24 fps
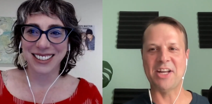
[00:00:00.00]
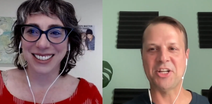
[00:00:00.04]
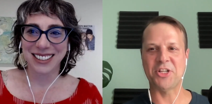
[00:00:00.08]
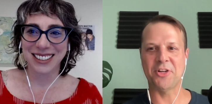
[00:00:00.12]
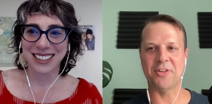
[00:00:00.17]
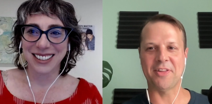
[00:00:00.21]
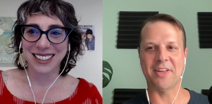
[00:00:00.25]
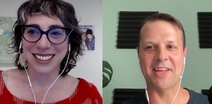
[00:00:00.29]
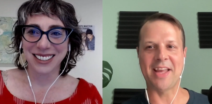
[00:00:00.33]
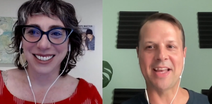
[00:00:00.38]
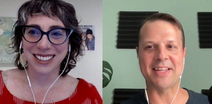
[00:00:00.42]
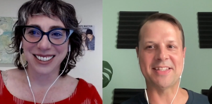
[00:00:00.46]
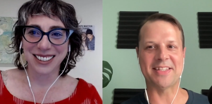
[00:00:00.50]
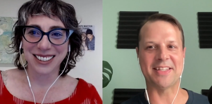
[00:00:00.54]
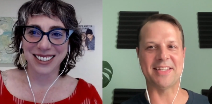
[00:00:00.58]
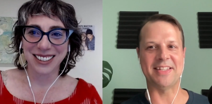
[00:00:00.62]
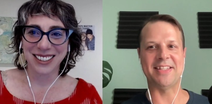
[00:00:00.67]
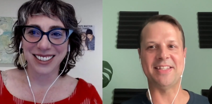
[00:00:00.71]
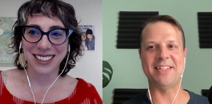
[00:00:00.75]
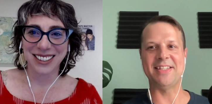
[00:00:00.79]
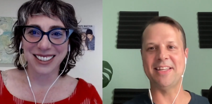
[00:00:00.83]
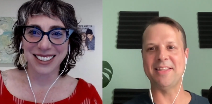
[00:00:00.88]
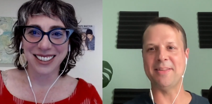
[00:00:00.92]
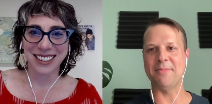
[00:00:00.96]
Speaker 1: not sure the guests
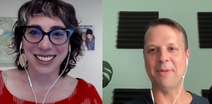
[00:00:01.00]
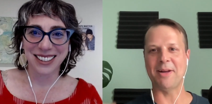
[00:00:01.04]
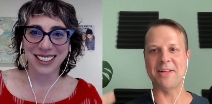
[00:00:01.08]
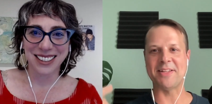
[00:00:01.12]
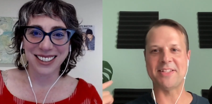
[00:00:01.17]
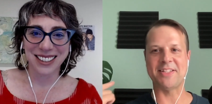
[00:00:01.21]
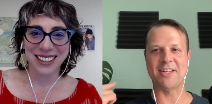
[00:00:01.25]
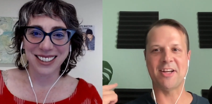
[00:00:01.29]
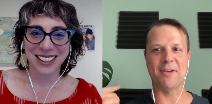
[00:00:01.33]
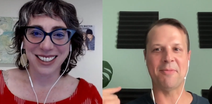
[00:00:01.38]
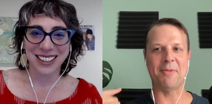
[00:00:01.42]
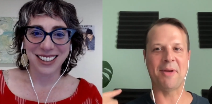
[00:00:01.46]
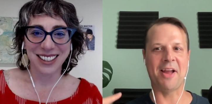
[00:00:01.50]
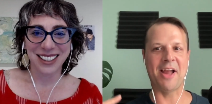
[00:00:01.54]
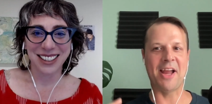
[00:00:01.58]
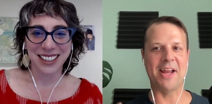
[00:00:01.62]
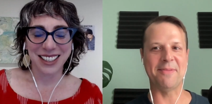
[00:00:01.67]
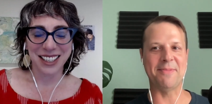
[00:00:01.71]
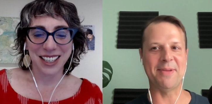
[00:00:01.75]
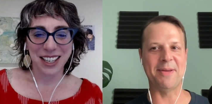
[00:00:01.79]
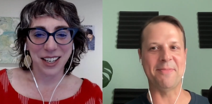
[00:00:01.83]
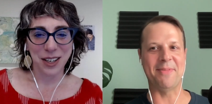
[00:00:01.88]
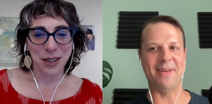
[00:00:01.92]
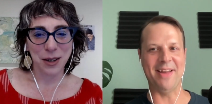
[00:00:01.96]
can see the Monstera
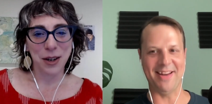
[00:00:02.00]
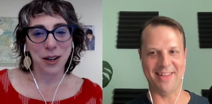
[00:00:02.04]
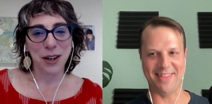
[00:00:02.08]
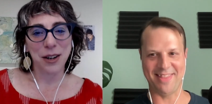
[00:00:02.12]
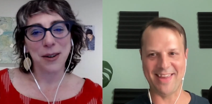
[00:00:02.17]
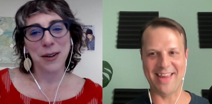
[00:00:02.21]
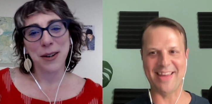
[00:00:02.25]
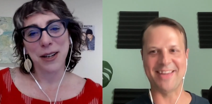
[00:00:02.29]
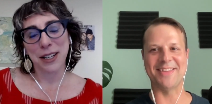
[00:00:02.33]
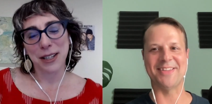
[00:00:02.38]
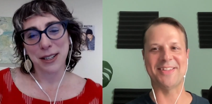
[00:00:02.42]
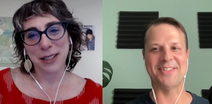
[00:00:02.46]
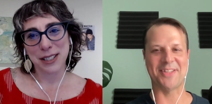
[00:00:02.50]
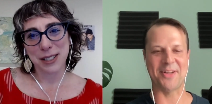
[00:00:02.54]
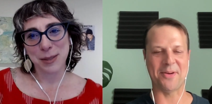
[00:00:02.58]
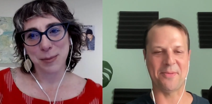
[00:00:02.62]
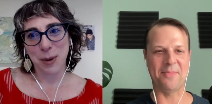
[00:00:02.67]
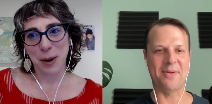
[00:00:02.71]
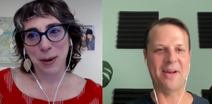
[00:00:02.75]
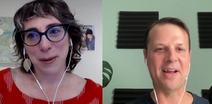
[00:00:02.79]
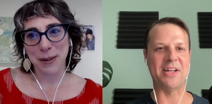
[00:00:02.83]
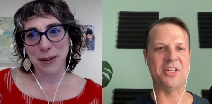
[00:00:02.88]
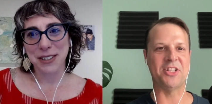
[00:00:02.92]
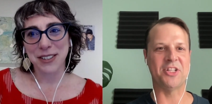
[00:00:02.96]
behind me, but thank you
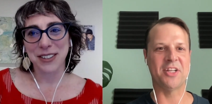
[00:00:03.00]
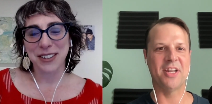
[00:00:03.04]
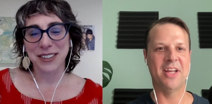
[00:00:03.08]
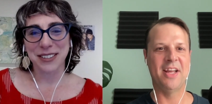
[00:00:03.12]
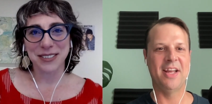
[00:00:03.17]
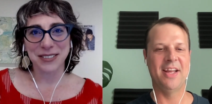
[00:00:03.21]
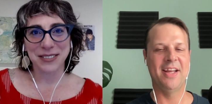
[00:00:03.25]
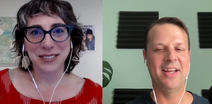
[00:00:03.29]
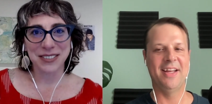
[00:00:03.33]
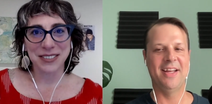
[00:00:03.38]
so much.